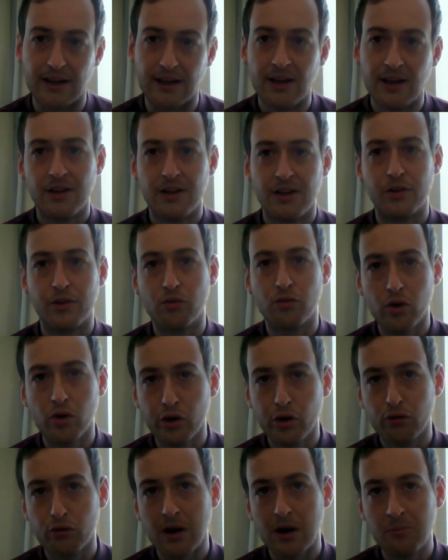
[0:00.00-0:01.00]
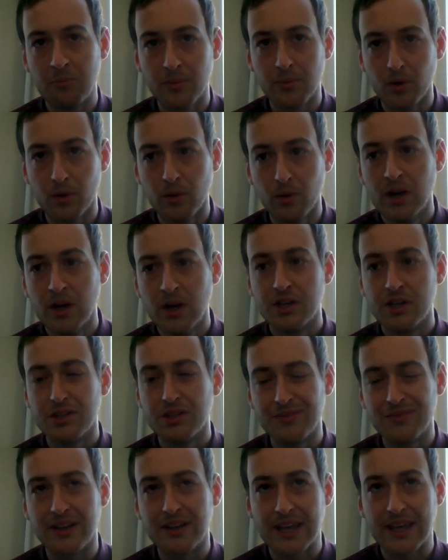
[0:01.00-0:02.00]
The Royal Rumble,
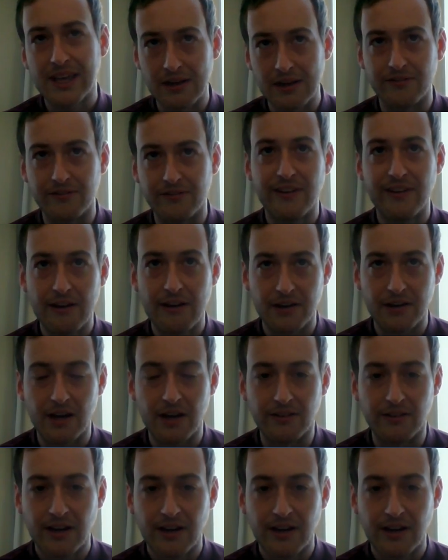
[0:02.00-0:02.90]
again, fair enough.